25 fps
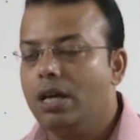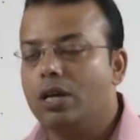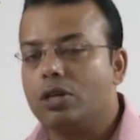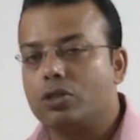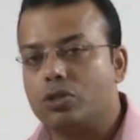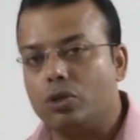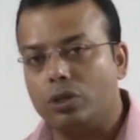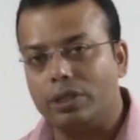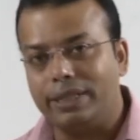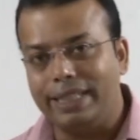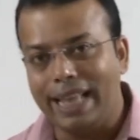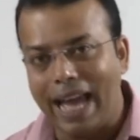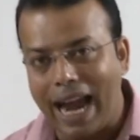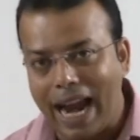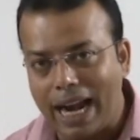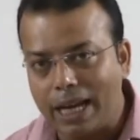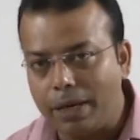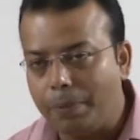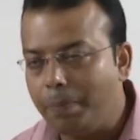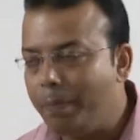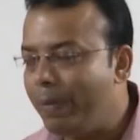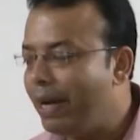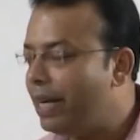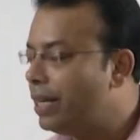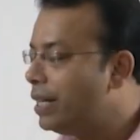So
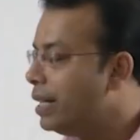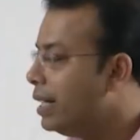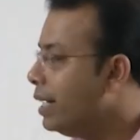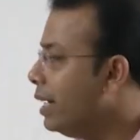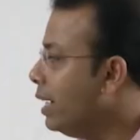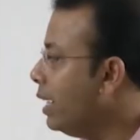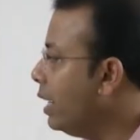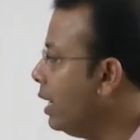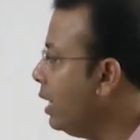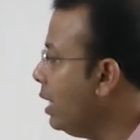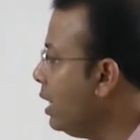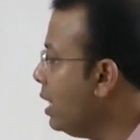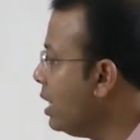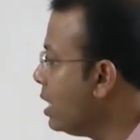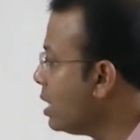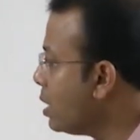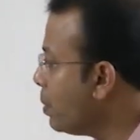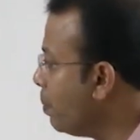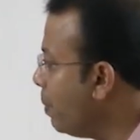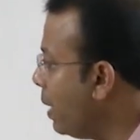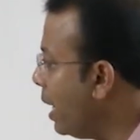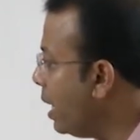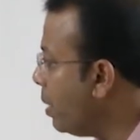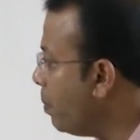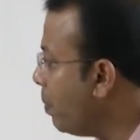that material is
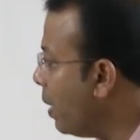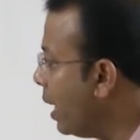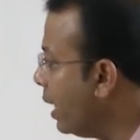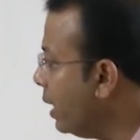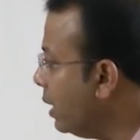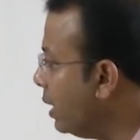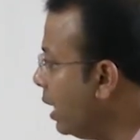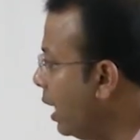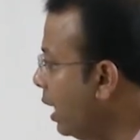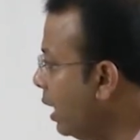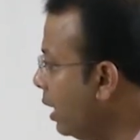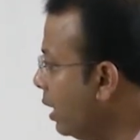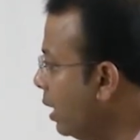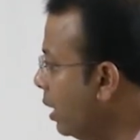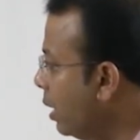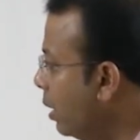made by the